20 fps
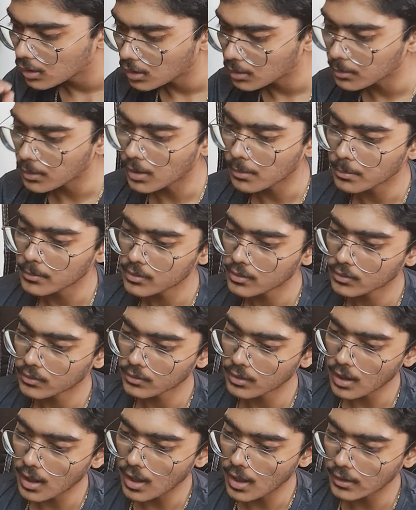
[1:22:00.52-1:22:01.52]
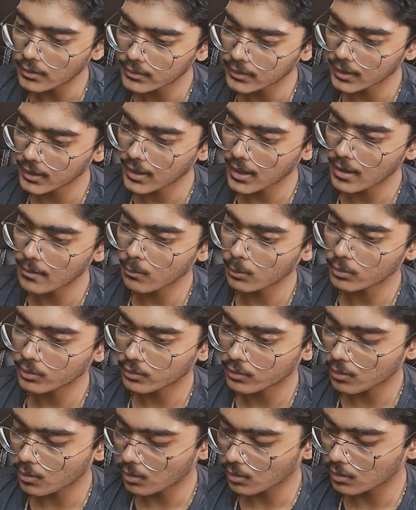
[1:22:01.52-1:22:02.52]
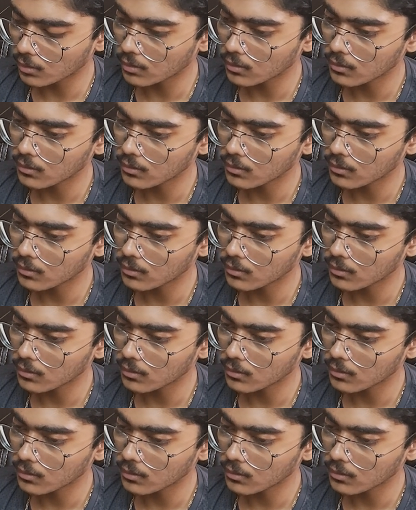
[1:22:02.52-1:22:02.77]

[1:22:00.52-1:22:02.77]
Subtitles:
Let me just ask AI what's wrong.